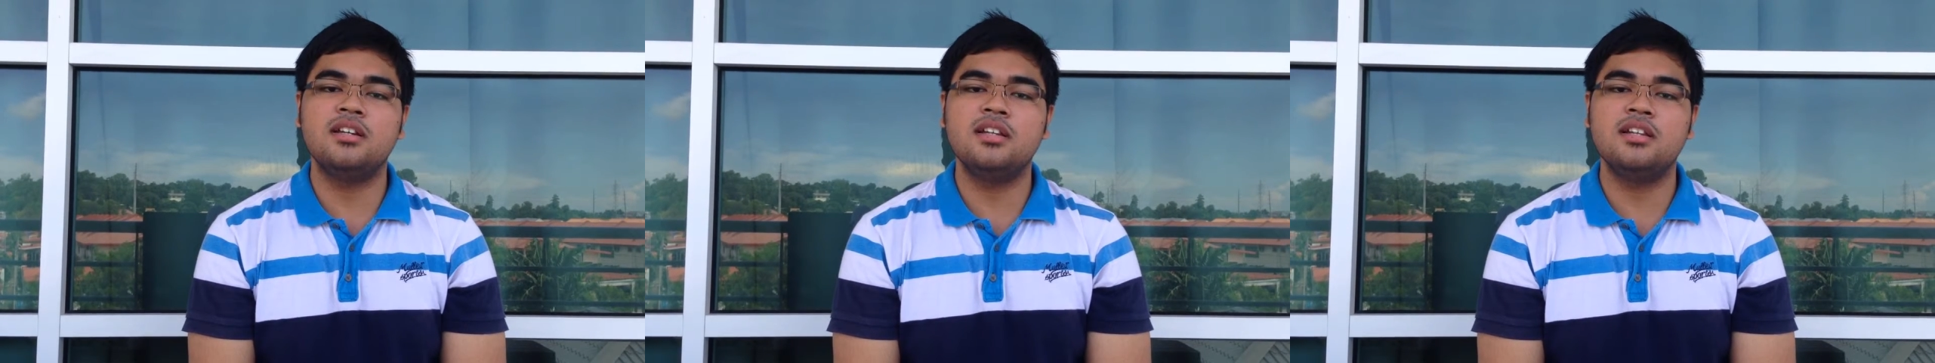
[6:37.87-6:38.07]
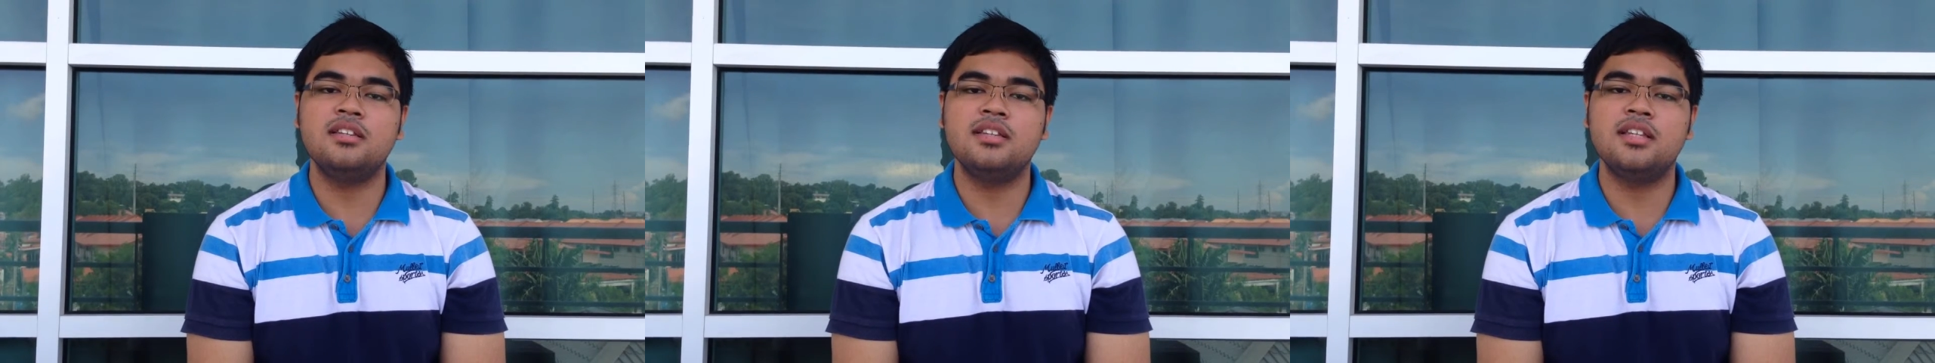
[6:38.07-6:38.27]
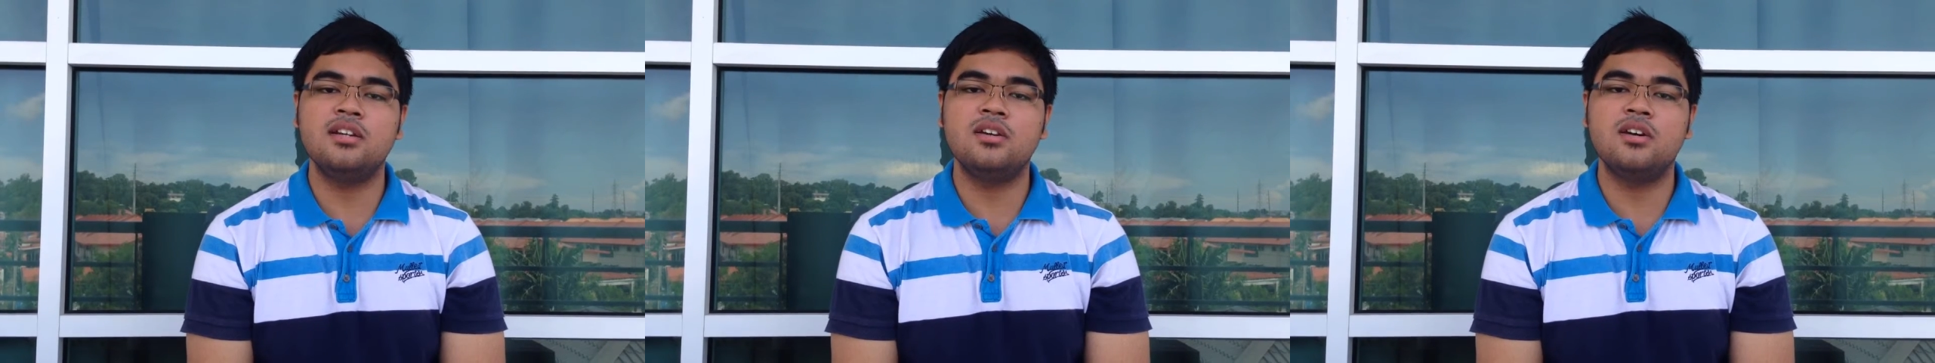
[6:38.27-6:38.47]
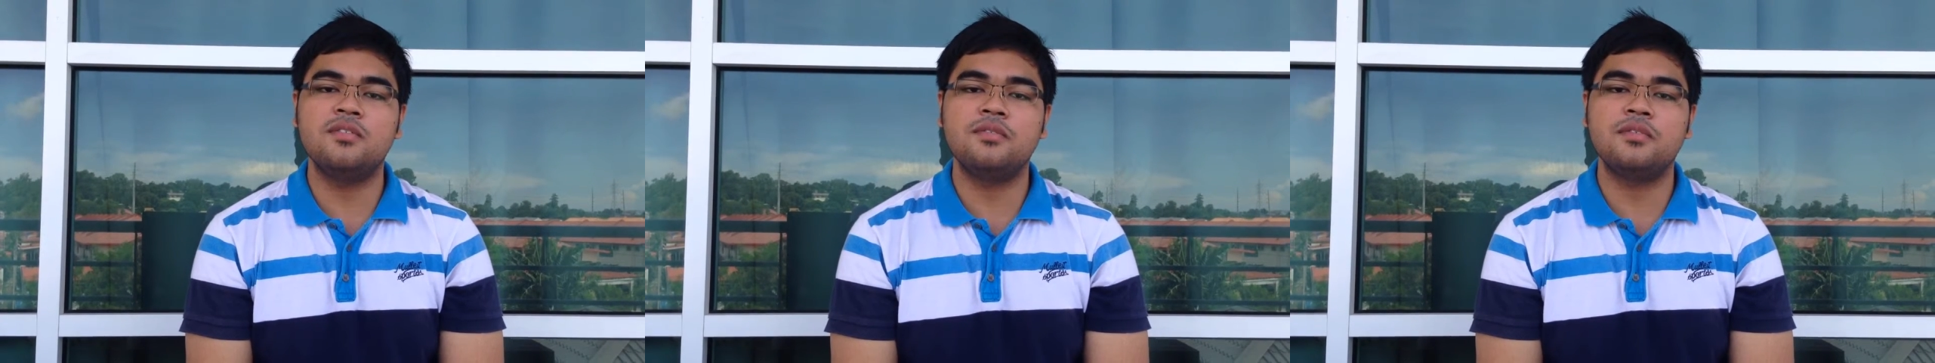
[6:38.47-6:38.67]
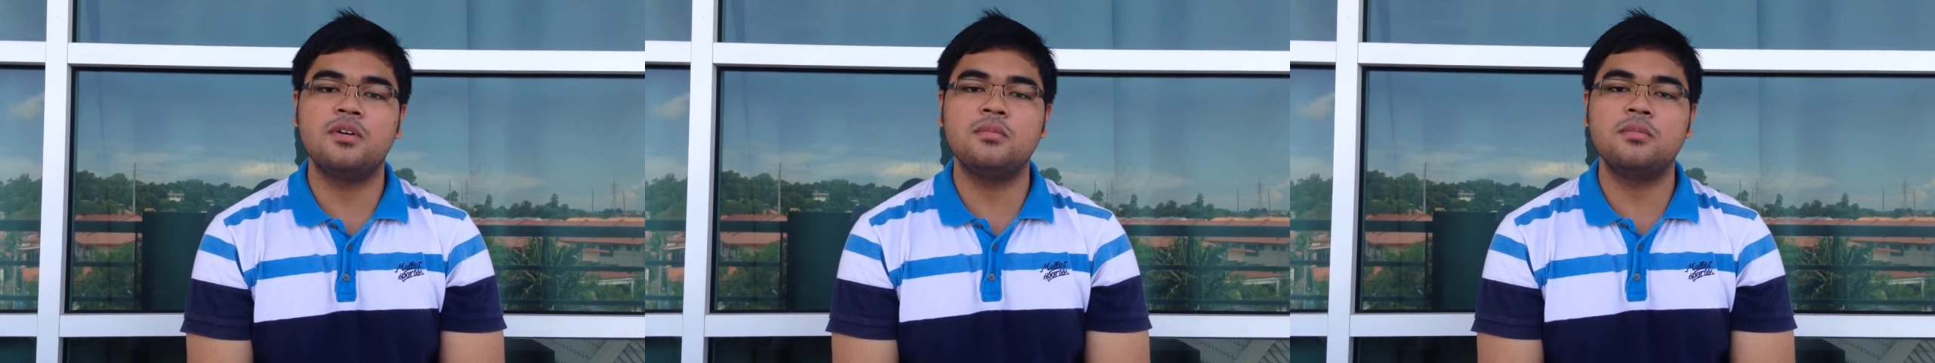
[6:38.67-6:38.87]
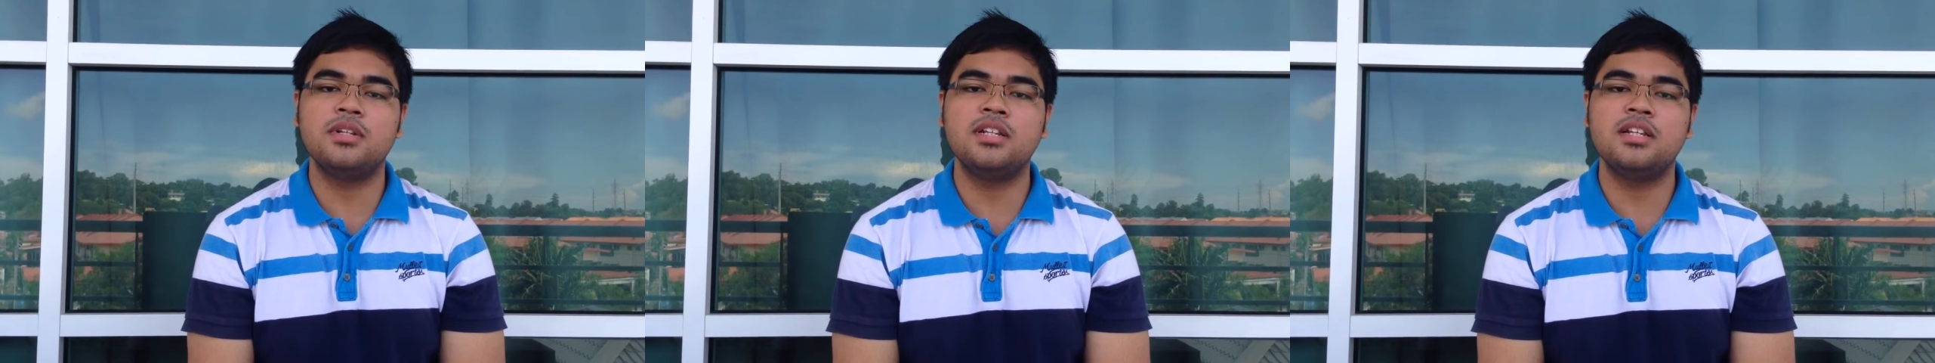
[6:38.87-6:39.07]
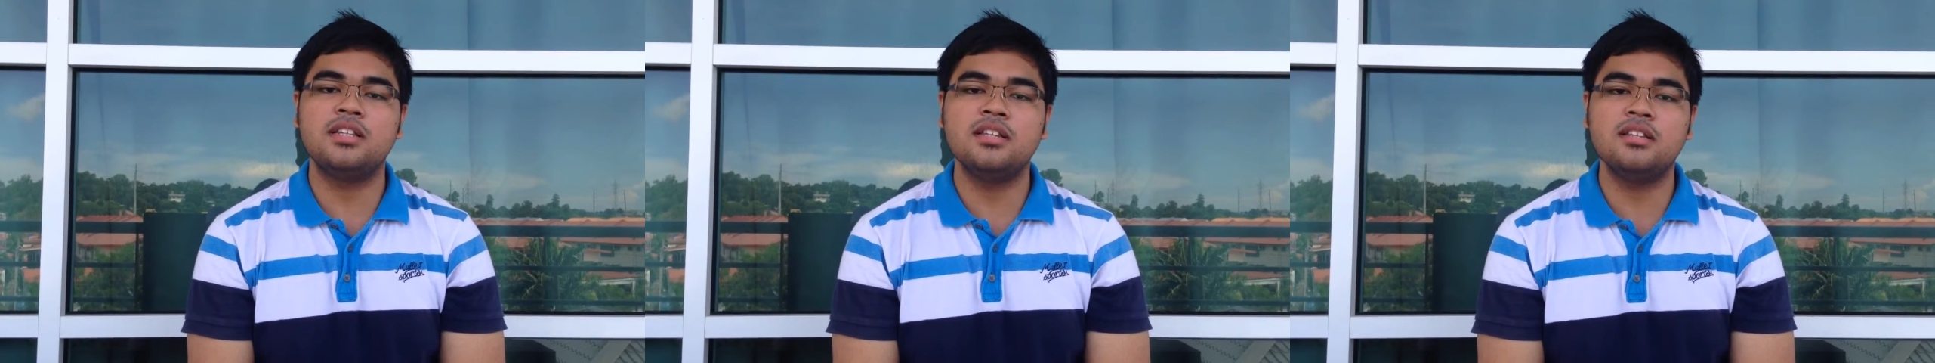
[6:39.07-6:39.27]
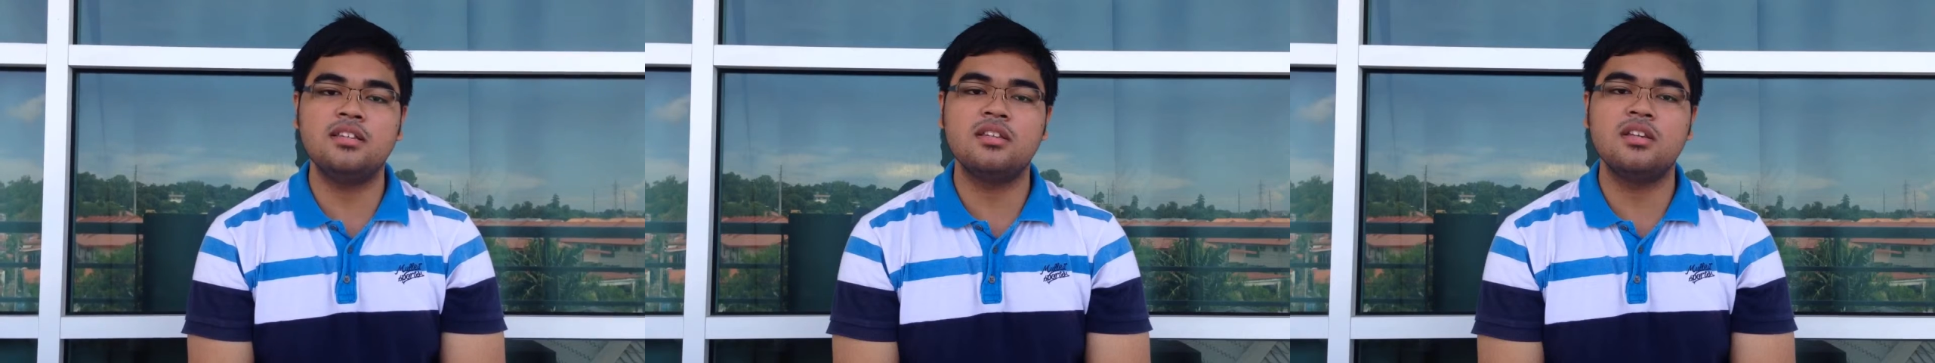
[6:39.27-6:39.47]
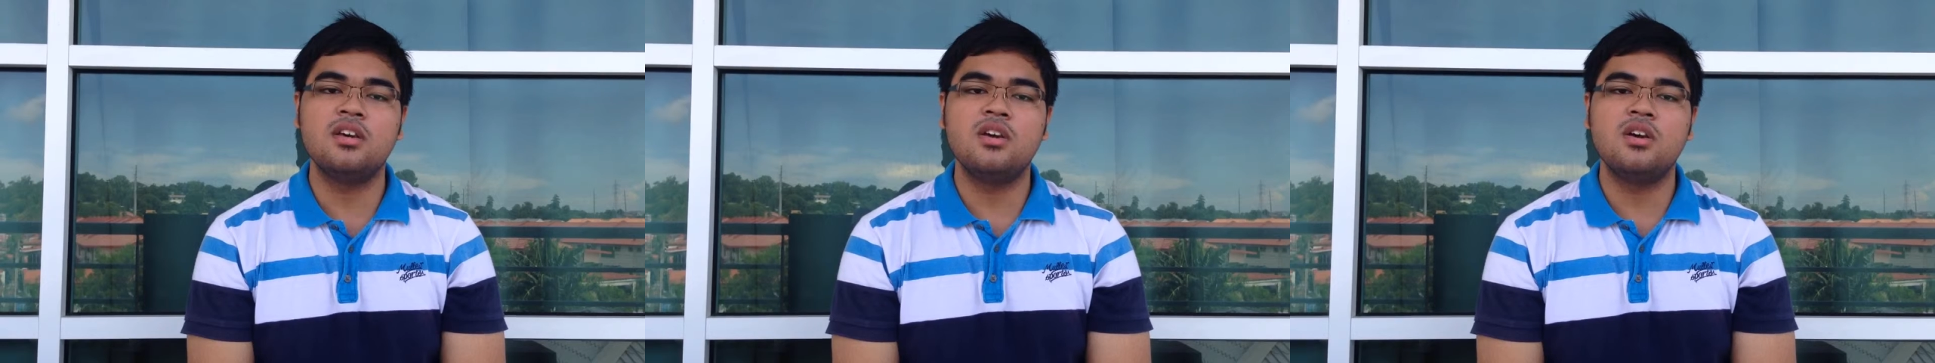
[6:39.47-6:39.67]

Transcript: listing of commodities